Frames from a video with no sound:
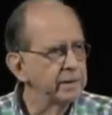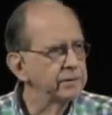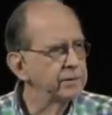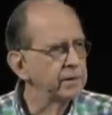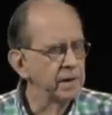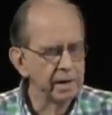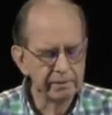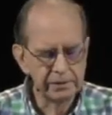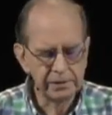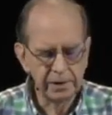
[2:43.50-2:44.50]
is that none of
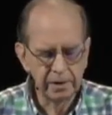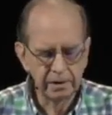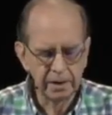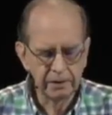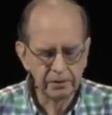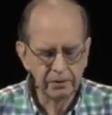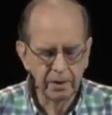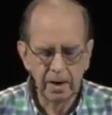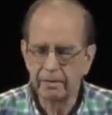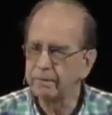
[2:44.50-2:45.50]
us can get through
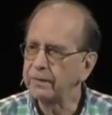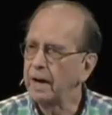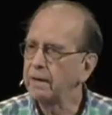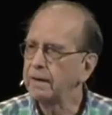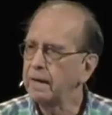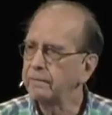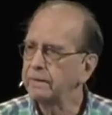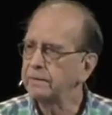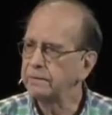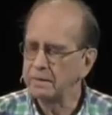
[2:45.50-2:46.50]
life without
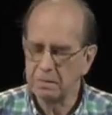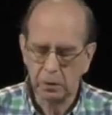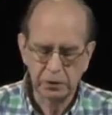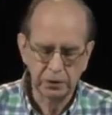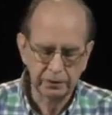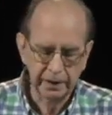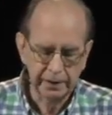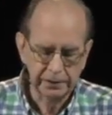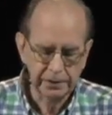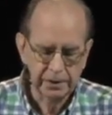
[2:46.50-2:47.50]
having emotional
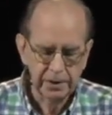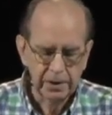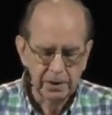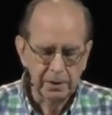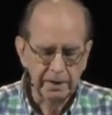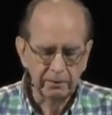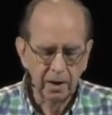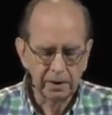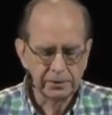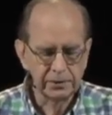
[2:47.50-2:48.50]
events. We have
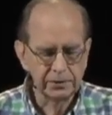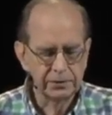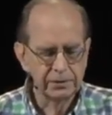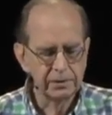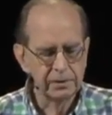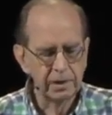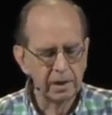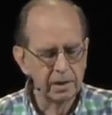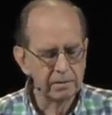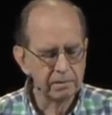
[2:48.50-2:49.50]
losses,
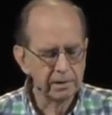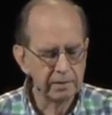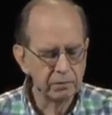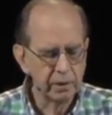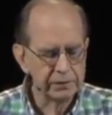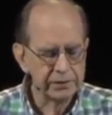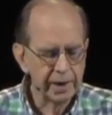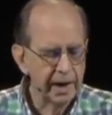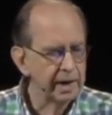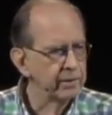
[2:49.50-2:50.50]
loved ones
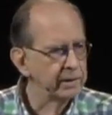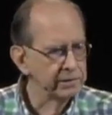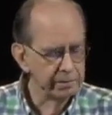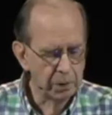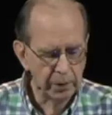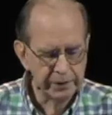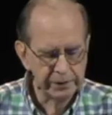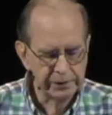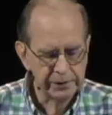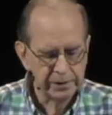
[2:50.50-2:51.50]
die or disappoint
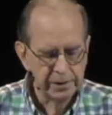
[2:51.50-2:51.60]
us,